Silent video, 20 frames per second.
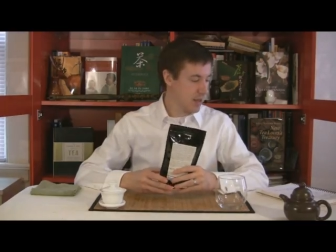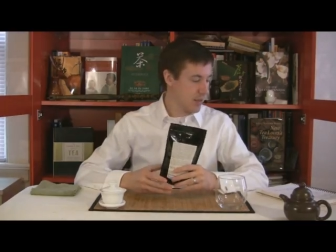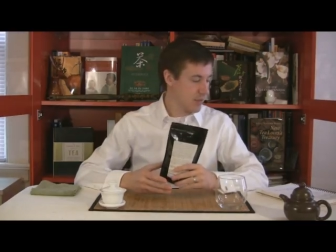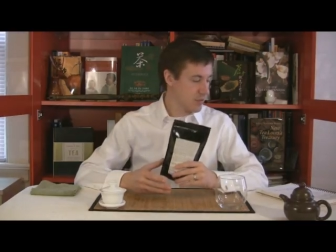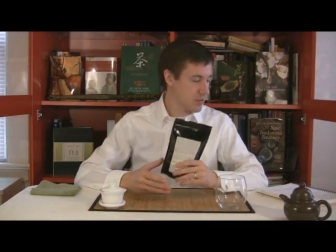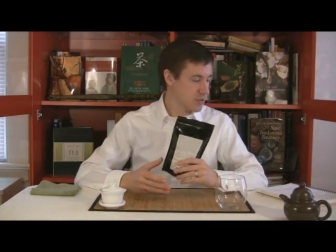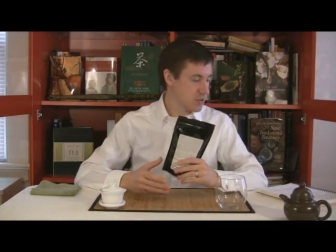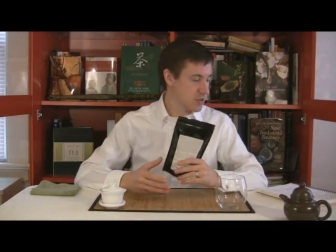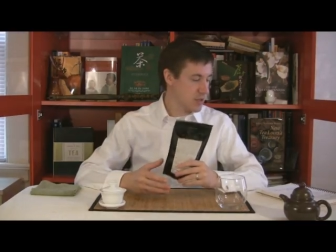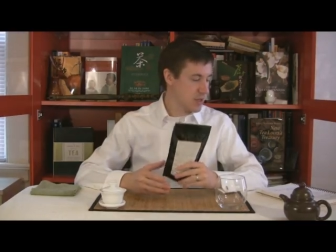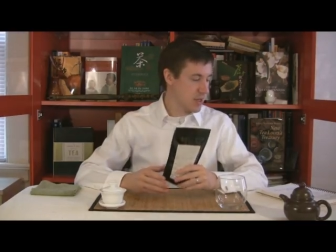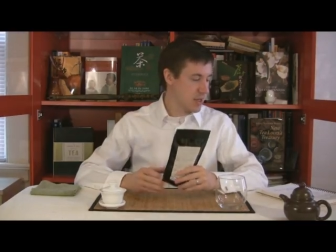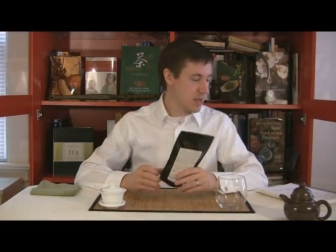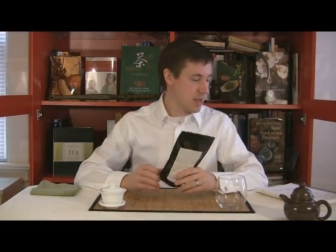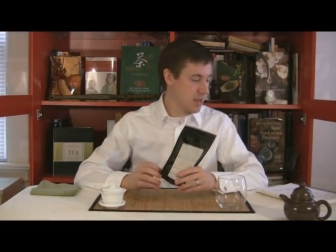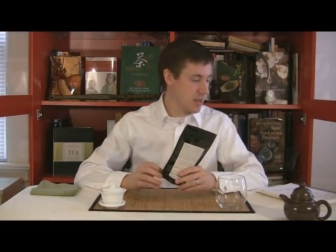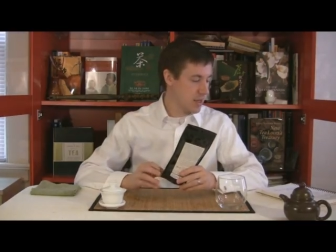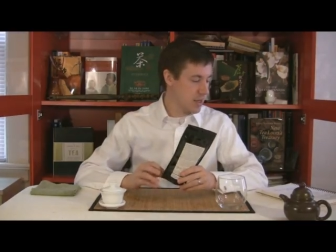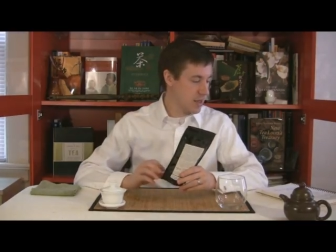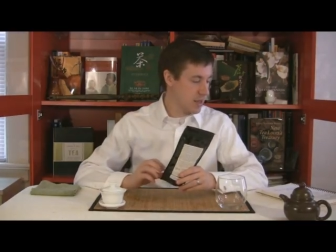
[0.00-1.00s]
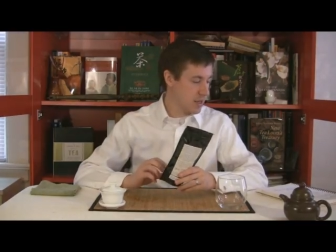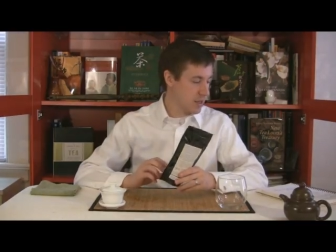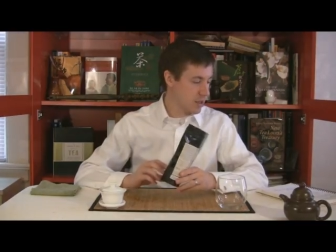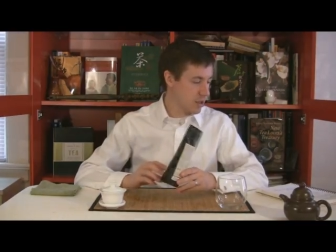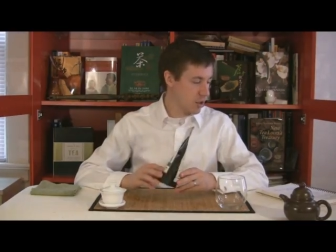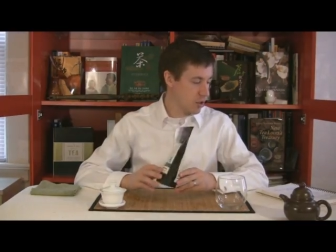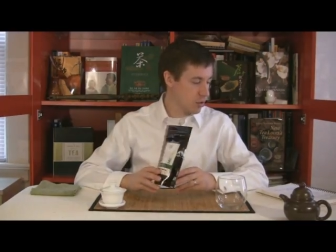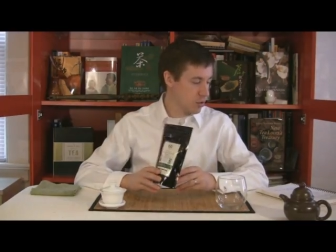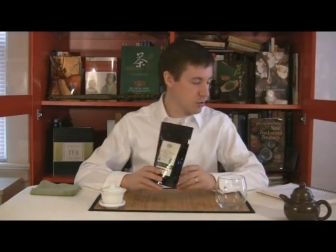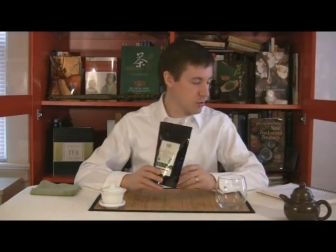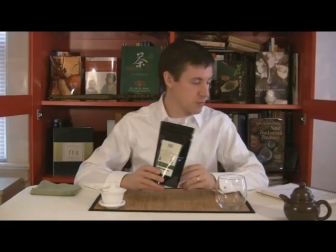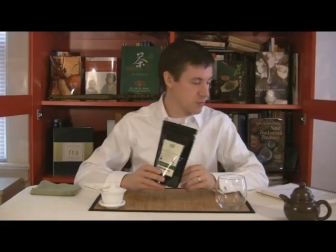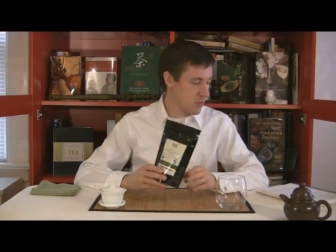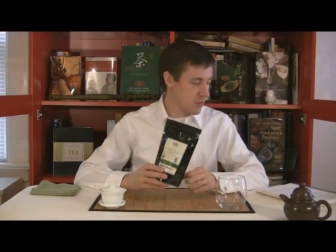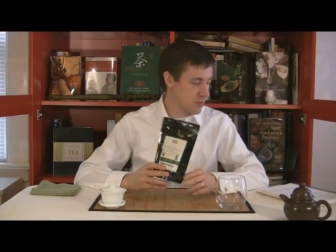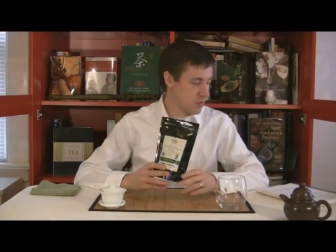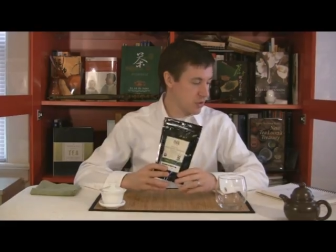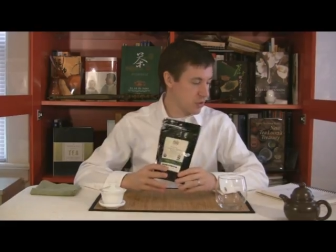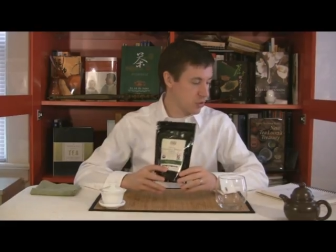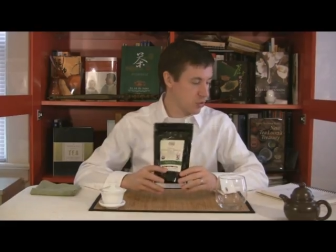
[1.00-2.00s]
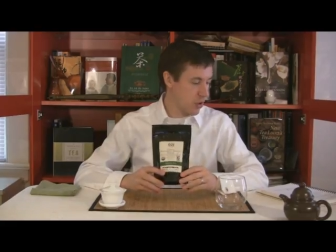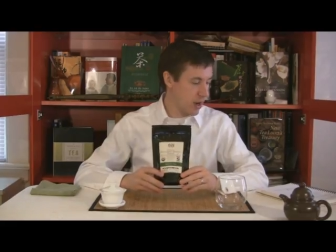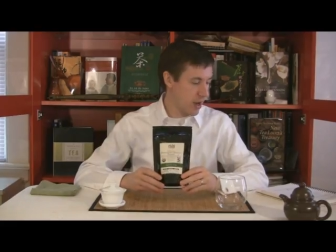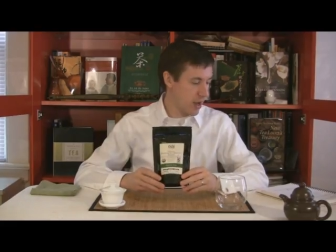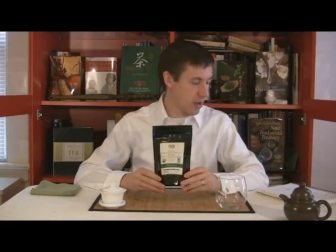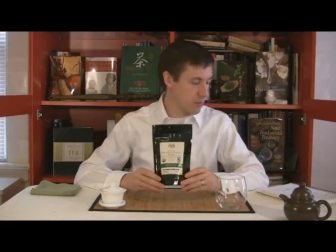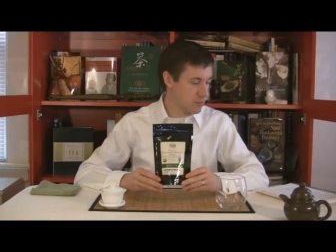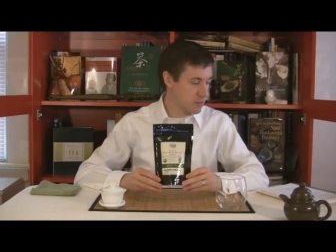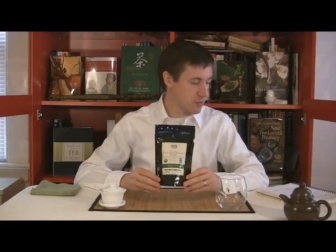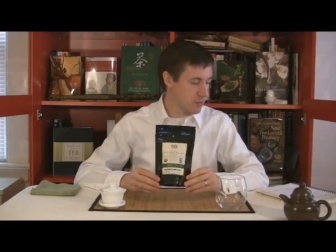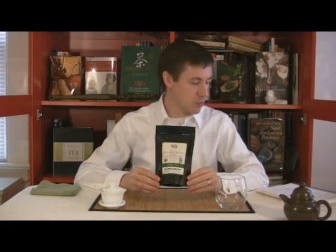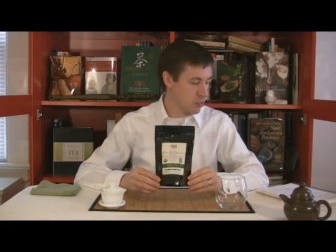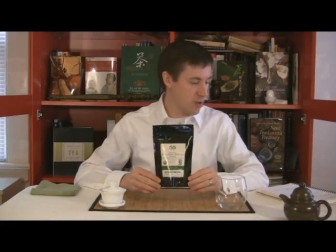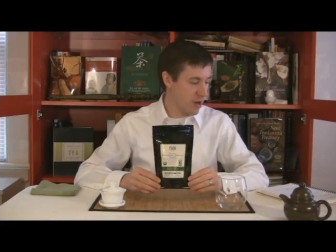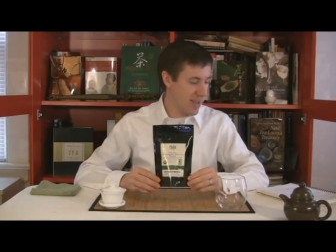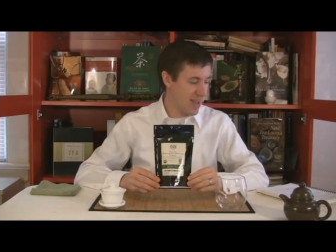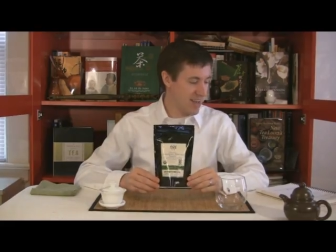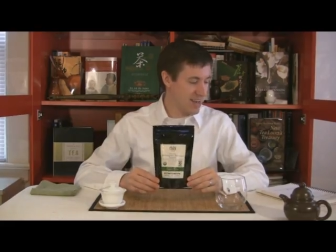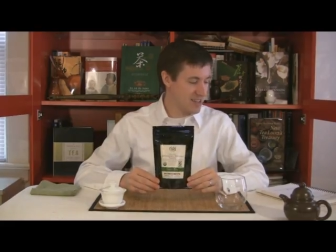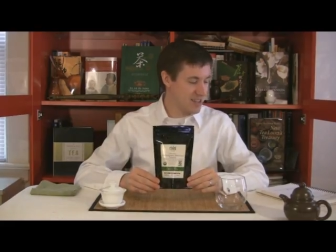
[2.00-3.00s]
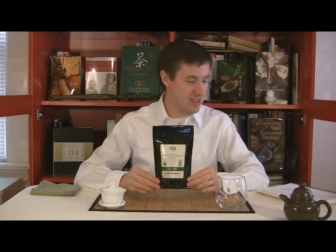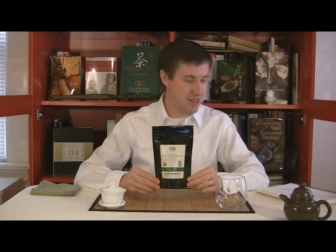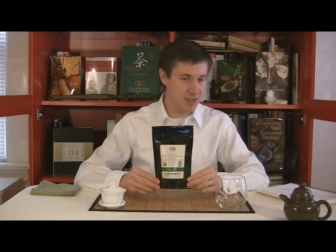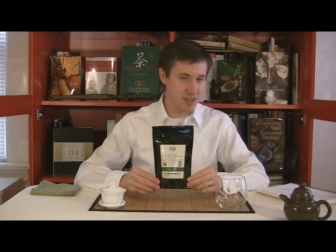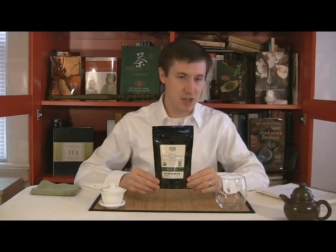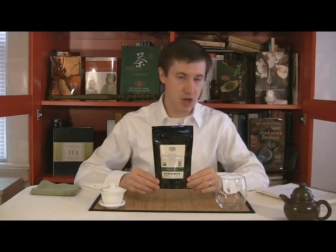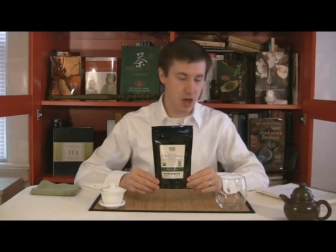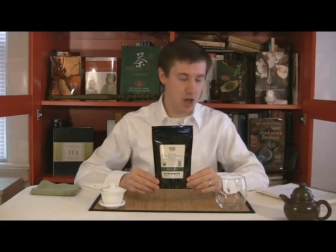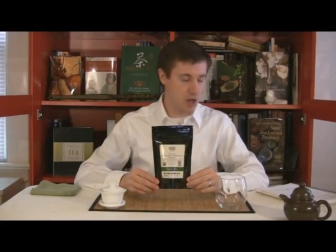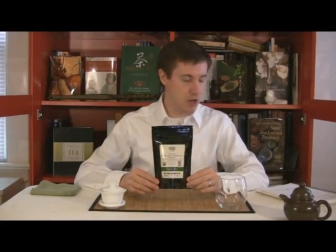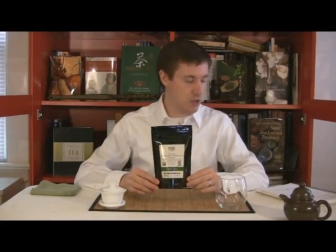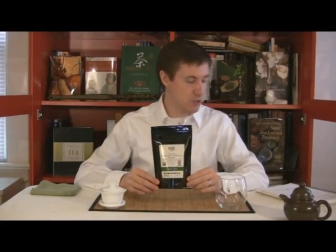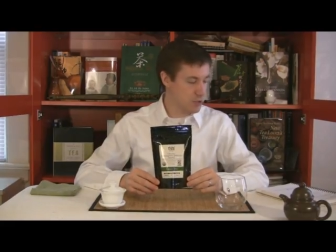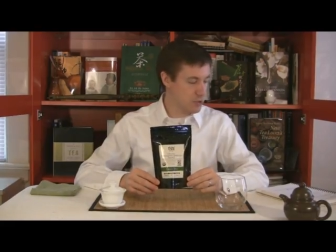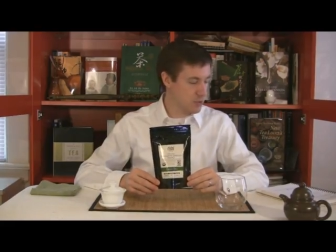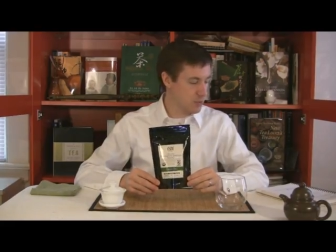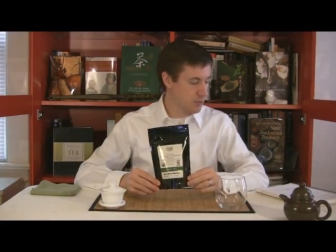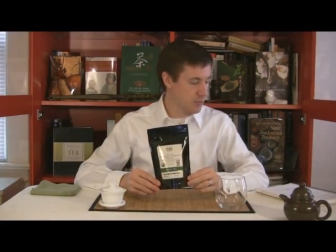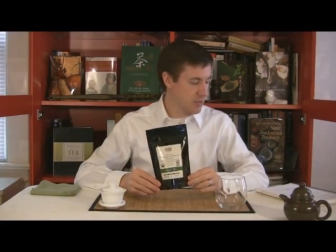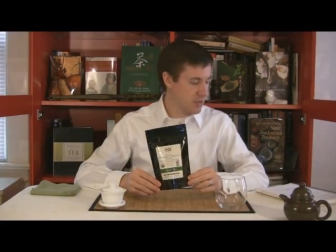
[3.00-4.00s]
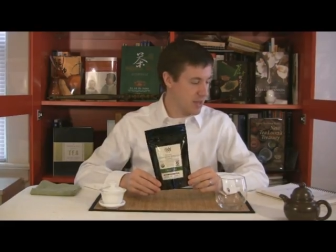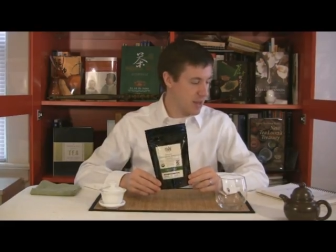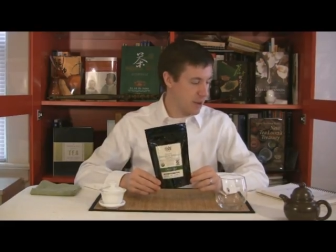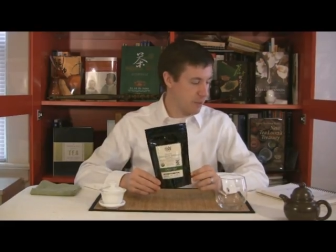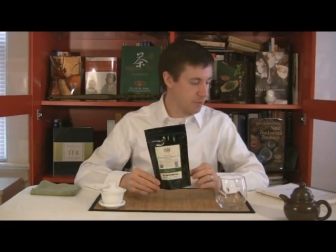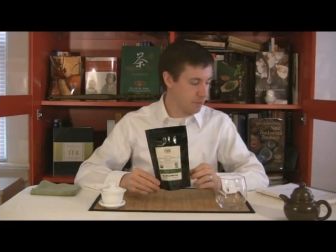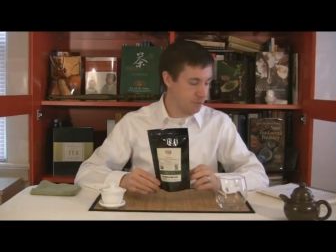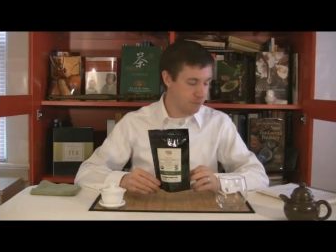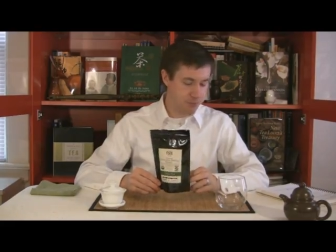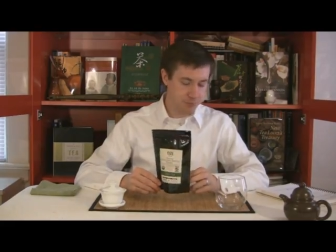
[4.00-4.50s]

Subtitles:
This tea goes 50 grams for $8. Now,